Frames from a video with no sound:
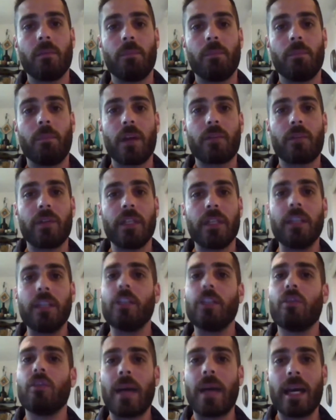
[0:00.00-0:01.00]
bothering
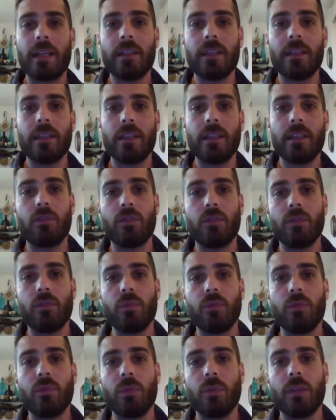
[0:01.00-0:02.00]
humanity
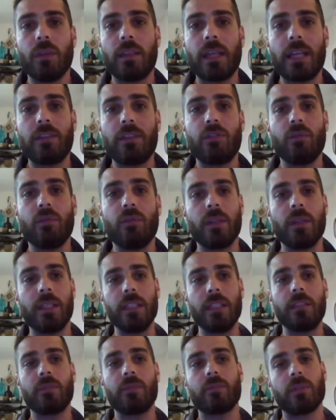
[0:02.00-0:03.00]
to get to an
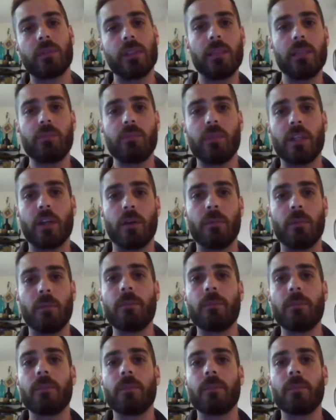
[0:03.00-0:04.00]

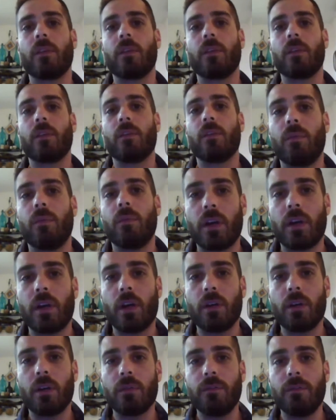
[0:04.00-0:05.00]
equilibrium with
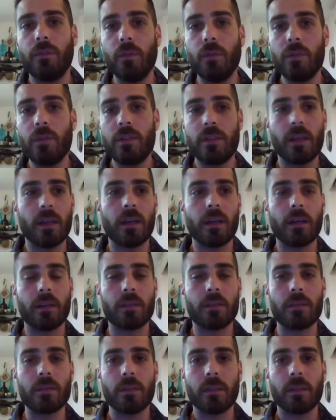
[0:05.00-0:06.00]
our food
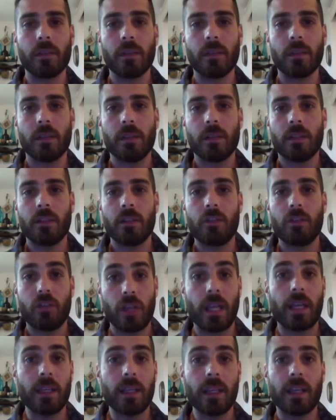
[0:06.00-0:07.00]

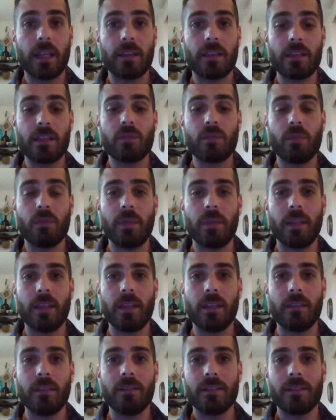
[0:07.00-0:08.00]
chain. And this will
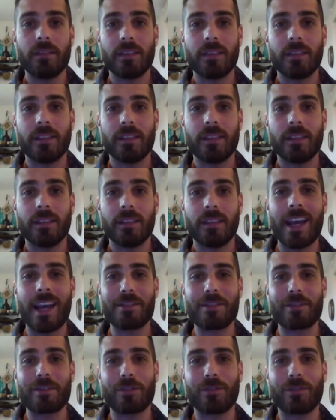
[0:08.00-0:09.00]
be an
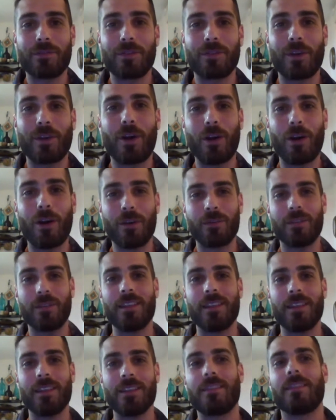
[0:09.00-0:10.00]
answer for all of
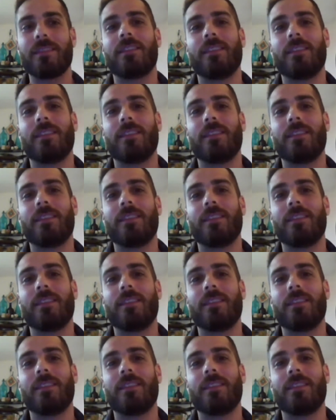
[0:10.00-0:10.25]
these